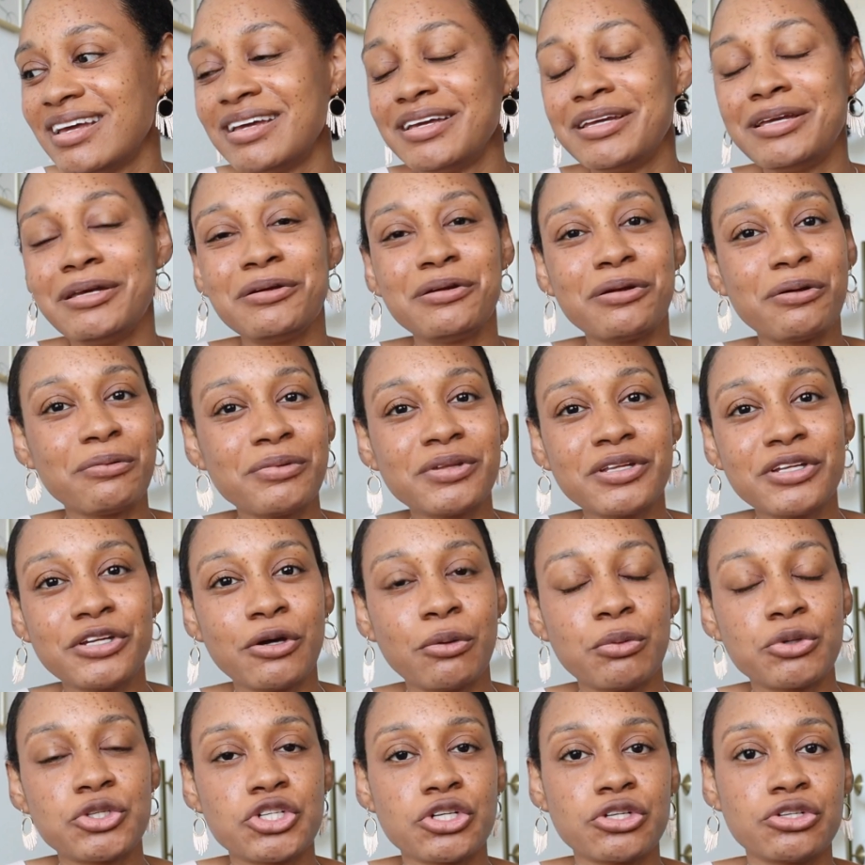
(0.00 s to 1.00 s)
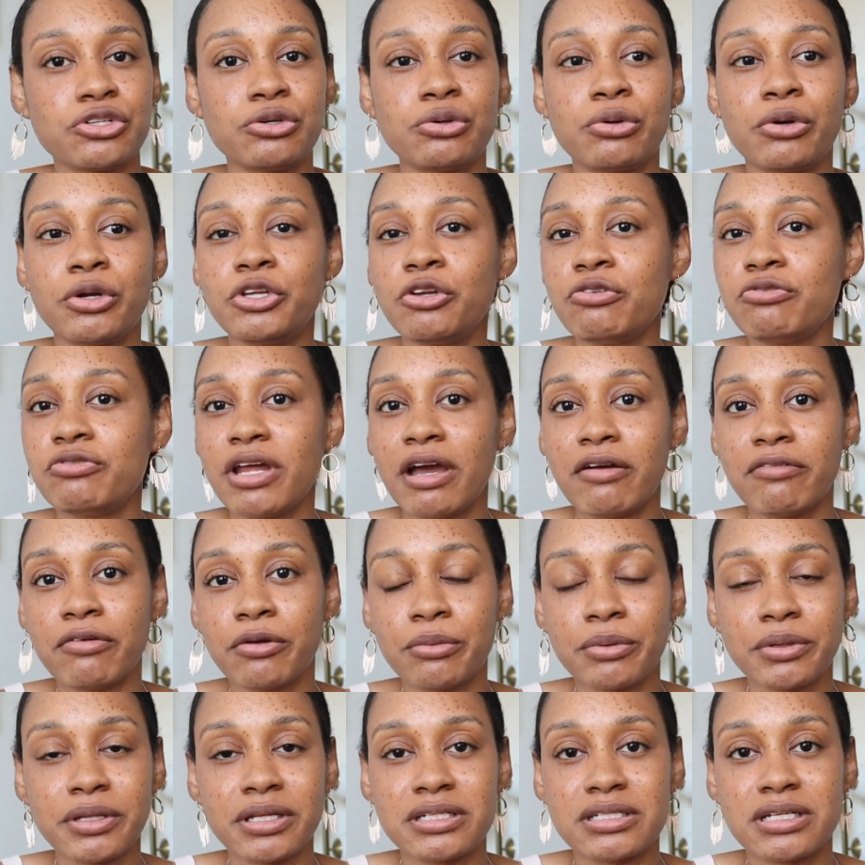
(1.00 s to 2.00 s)
you don't really know what you're doing. You've never
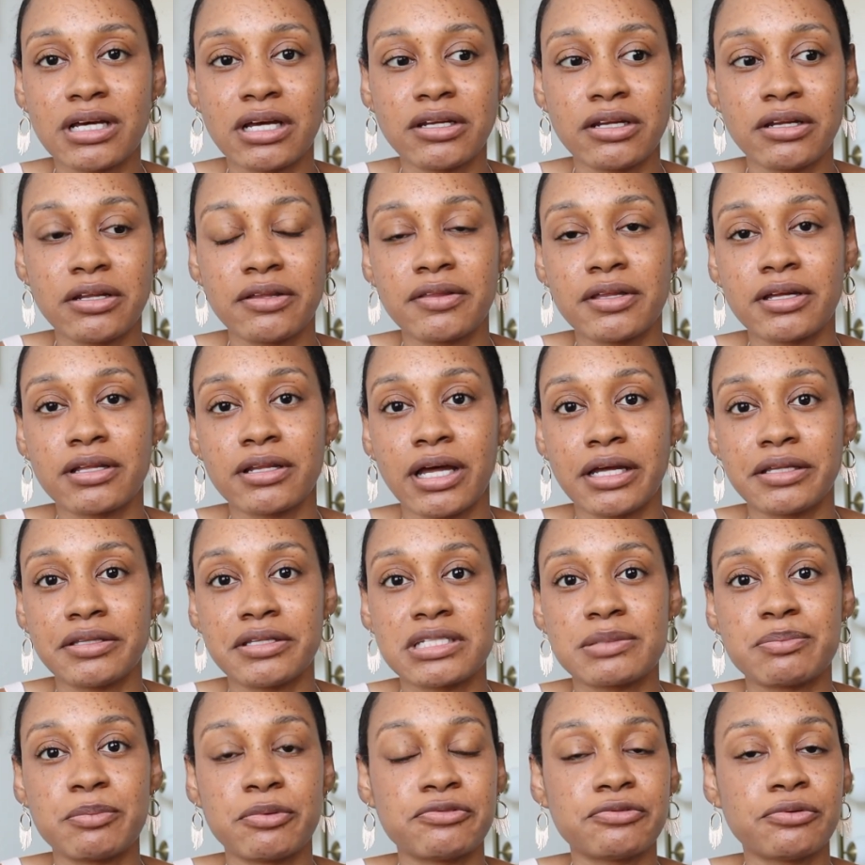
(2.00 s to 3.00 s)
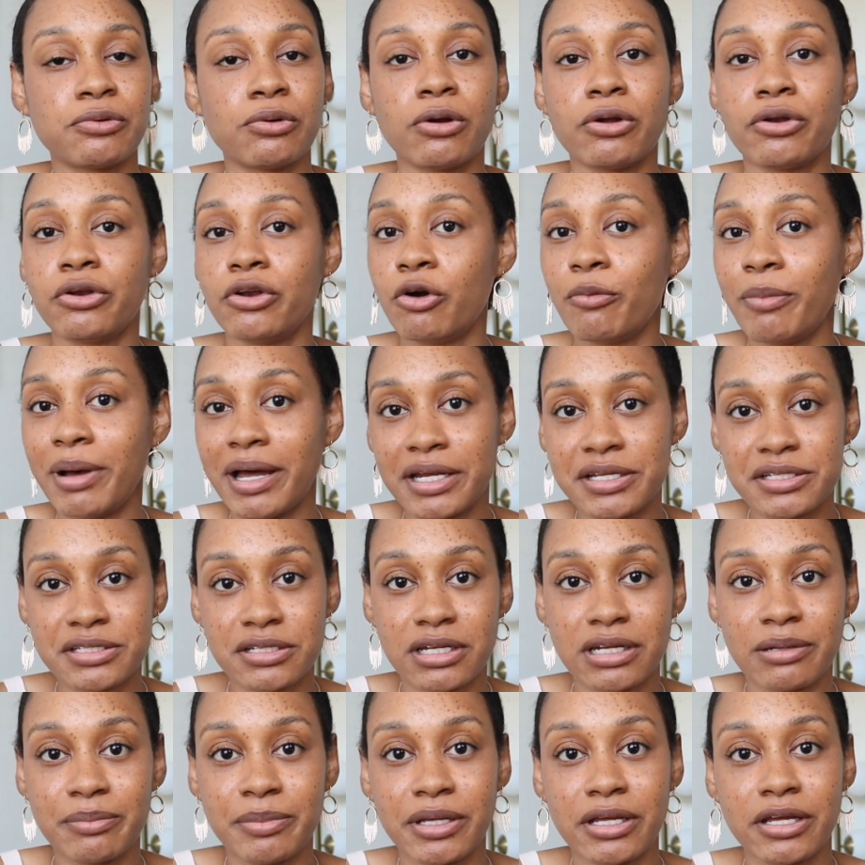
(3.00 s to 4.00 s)
really done anything like this before. Nobody's
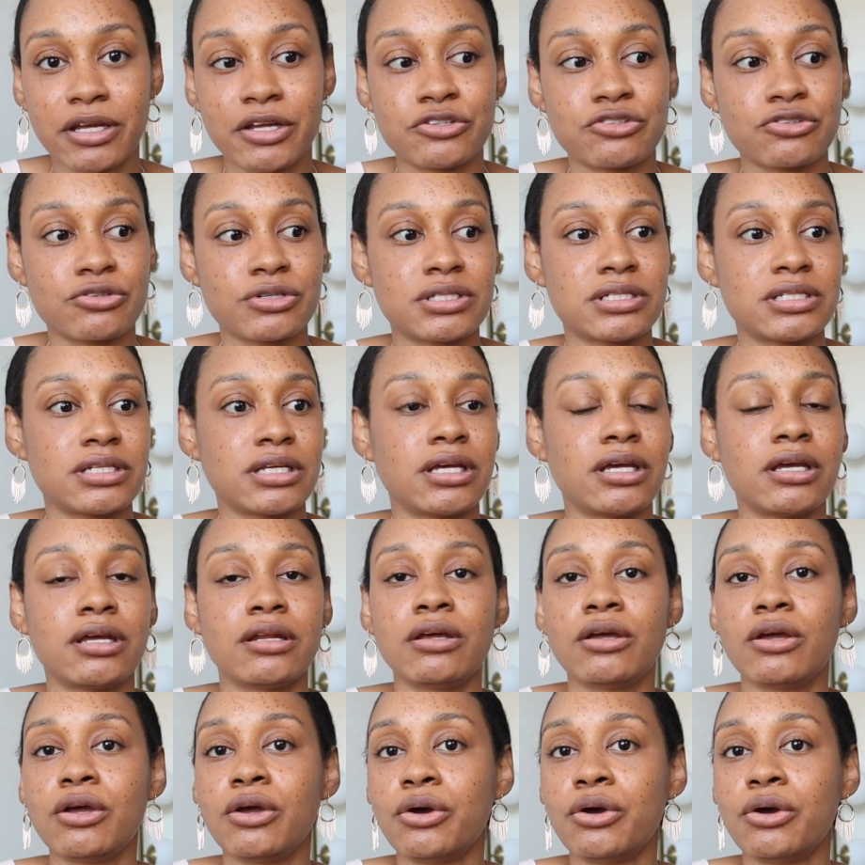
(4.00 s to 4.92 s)
going to be interested.